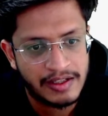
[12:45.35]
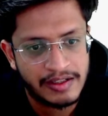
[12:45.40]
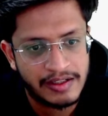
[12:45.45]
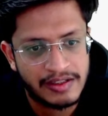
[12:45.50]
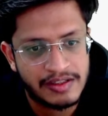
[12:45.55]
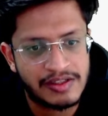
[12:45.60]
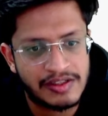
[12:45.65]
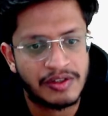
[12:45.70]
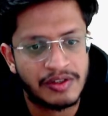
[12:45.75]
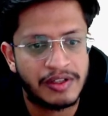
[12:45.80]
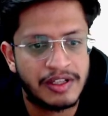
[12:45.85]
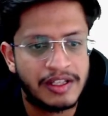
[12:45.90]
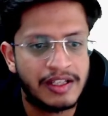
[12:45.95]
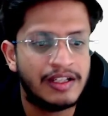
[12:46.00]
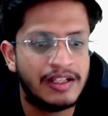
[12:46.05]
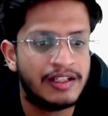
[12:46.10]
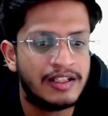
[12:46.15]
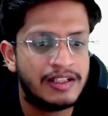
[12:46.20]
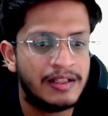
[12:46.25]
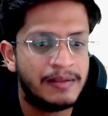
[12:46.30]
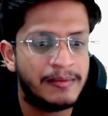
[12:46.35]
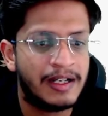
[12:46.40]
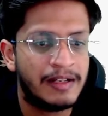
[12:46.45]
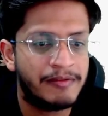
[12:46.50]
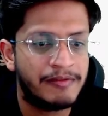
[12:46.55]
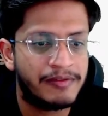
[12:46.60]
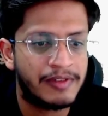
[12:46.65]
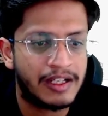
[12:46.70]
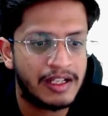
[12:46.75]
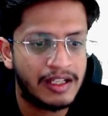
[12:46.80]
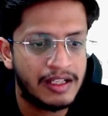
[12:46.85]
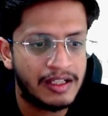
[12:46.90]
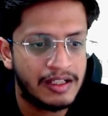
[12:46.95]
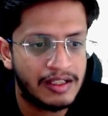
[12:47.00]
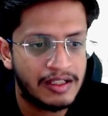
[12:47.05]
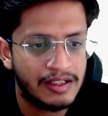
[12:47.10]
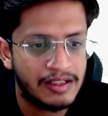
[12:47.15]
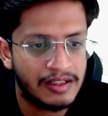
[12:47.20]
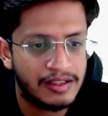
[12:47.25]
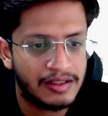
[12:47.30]
So here they made a
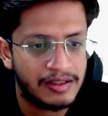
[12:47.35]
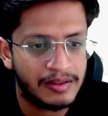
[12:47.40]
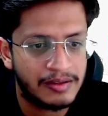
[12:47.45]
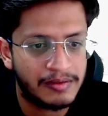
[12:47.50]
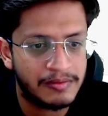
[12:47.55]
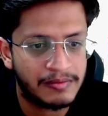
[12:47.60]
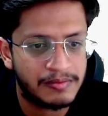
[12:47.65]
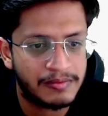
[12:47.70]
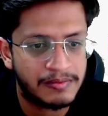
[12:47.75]
very